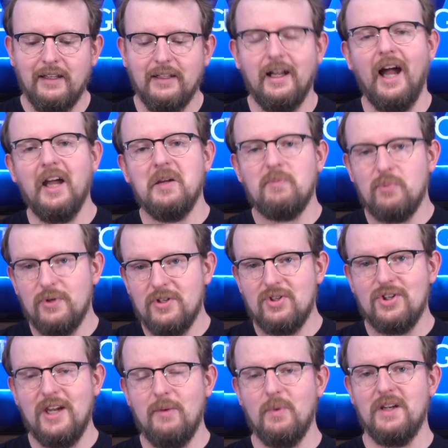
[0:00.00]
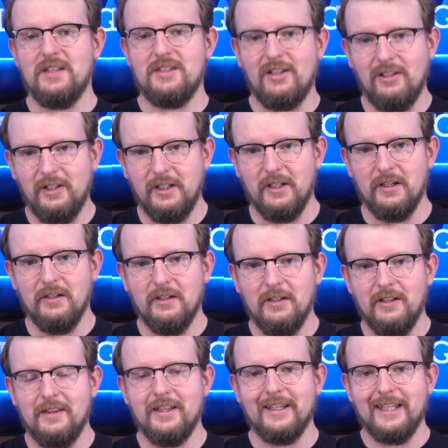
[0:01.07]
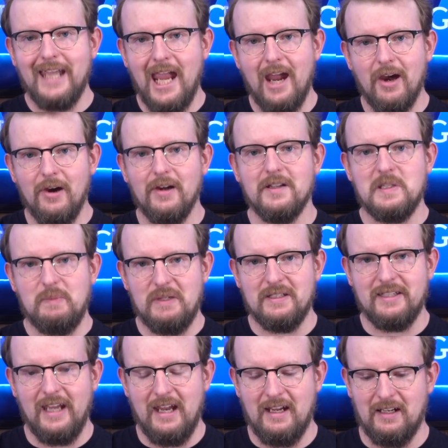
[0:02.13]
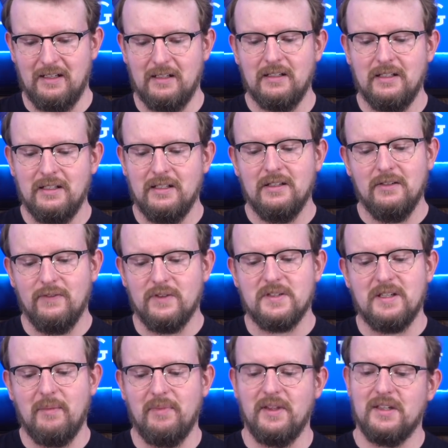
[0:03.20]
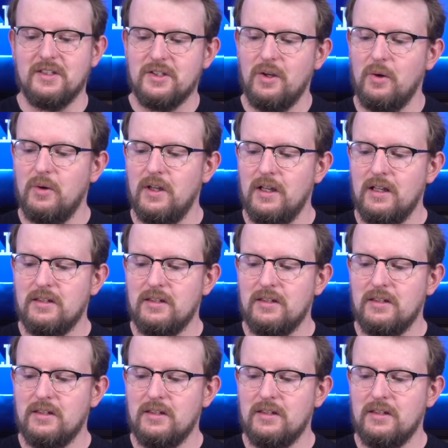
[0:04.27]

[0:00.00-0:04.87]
I appreciate when it's clear that care has been taken for something. So